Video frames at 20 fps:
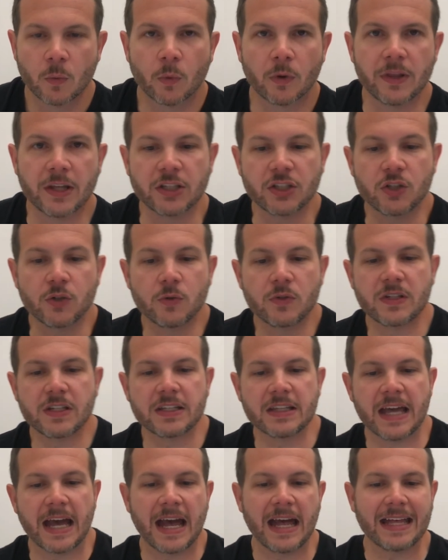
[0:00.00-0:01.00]
We're then
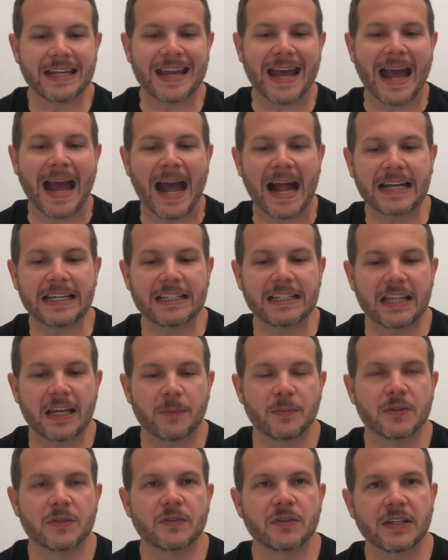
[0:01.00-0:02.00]
using that and adding
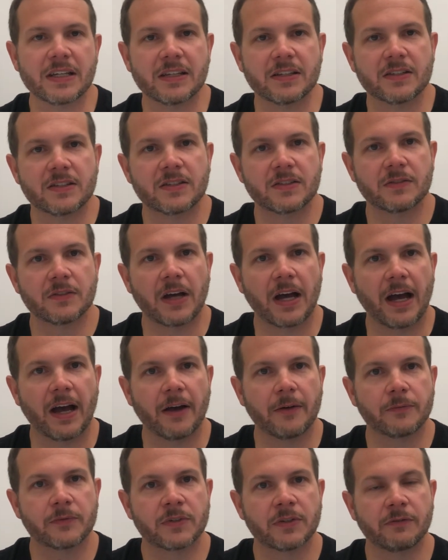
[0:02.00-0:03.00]
them
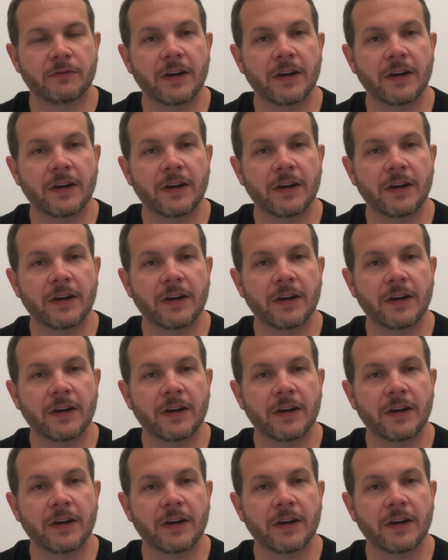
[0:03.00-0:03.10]
to